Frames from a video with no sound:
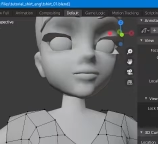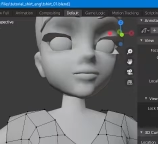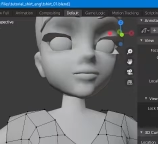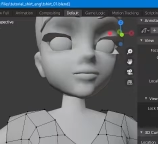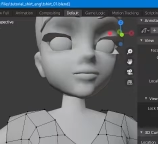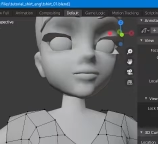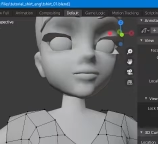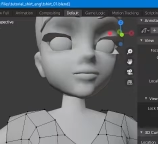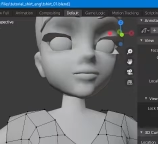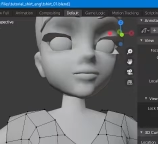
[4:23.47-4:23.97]

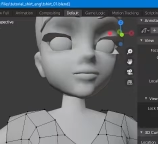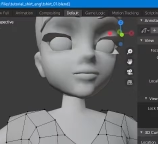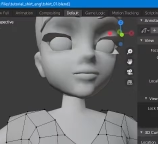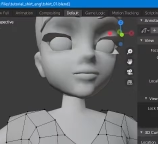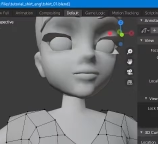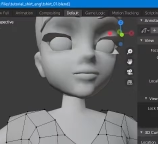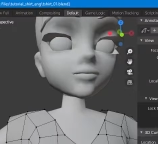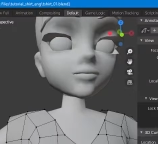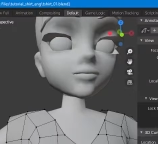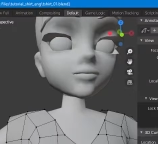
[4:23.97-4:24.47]

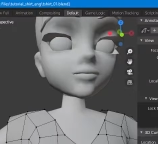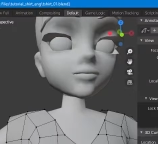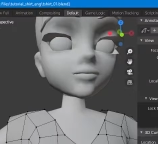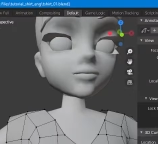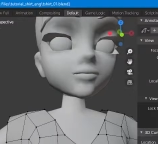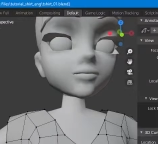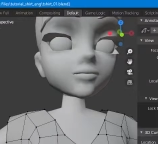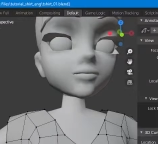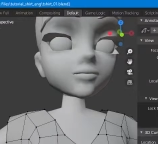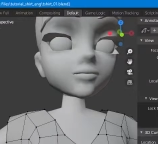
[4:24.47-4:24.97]

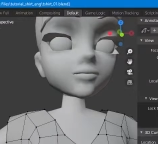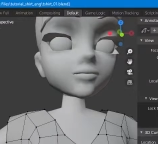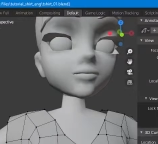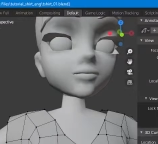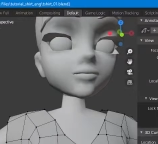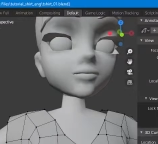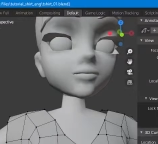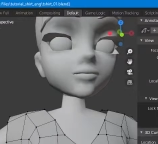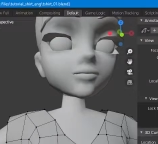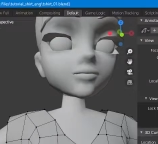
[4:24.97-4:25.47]

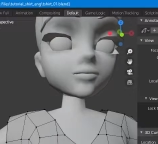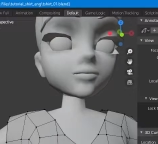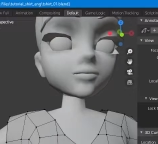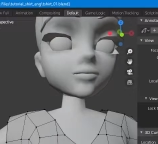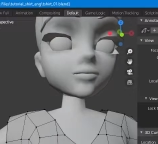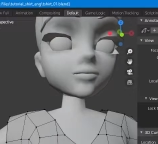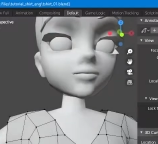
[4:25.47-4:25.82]
Nobody speaks.